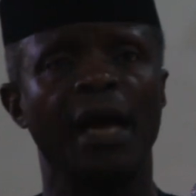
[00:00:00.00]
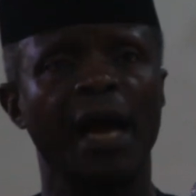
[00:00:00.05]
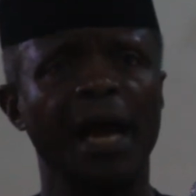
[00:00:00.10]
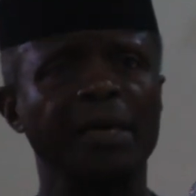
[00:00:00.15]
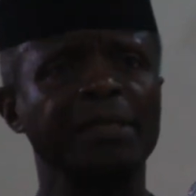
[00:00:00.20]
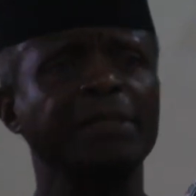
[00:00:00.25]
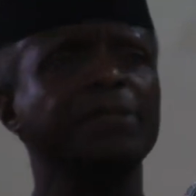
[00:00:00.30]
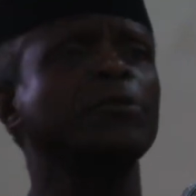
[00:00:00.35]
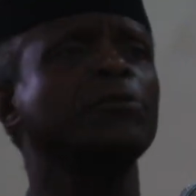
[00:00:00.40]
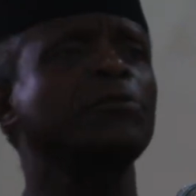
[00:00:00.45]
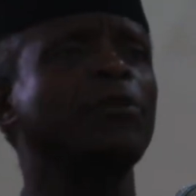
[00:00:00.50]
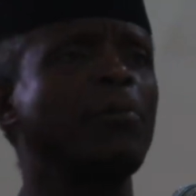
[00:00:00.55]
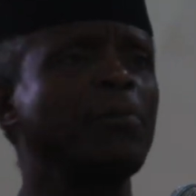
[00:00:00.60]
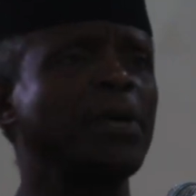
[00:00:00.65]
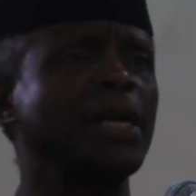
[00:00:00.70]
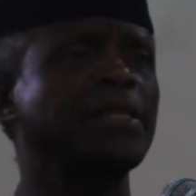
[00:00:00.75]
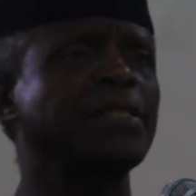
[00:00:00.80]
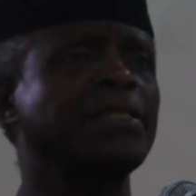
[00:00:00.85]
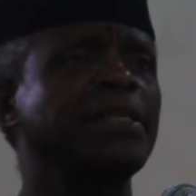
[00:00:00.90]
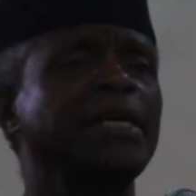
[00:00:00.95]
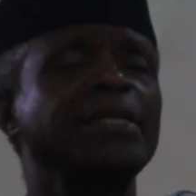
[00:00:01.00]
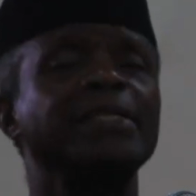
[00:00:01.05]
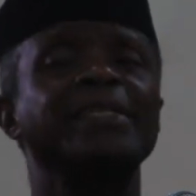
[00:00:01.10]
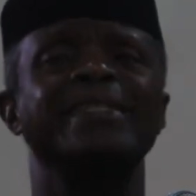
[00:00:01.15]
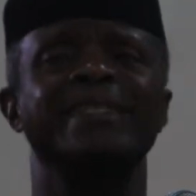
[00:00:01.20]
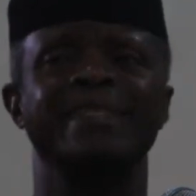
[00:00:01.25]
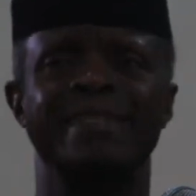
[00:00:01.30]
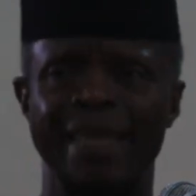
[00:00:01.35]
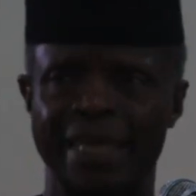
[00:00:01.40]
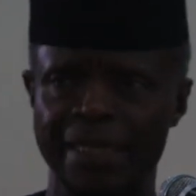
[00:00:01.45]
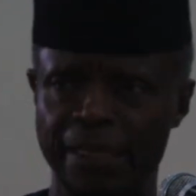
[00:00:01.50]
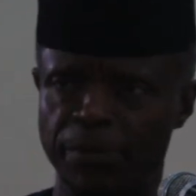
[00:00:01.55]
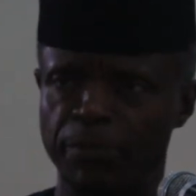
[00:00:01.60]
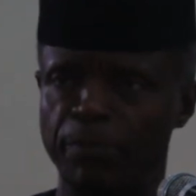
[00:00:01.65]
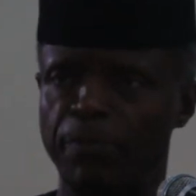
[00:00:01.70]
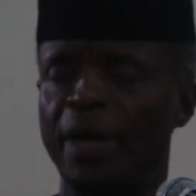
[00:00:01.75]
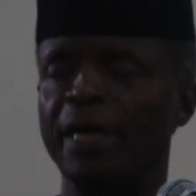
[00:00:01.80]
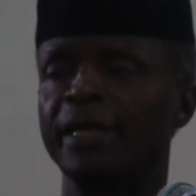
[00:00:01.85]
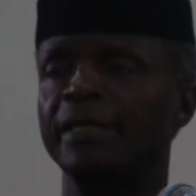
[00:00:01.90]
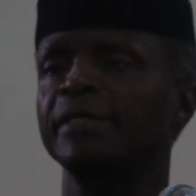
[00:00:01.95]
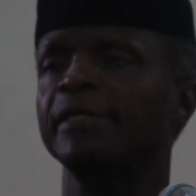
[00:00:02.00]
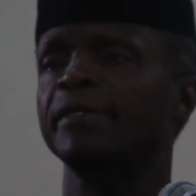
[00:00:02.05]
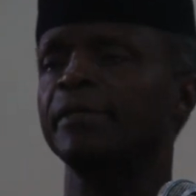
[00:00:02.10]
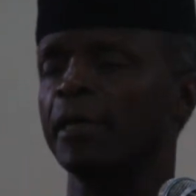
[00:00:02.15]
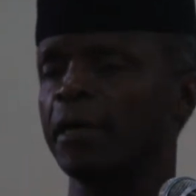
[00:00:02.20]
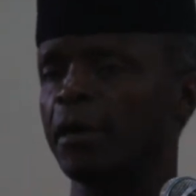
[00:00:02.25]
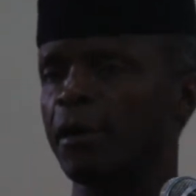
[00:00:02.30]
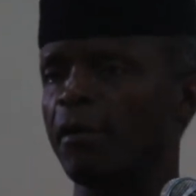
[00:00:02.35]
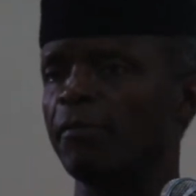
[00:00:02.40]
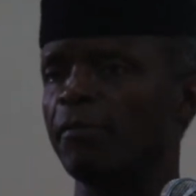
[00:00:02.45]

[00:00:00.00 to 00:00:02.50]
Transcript: And to some extent, despite the,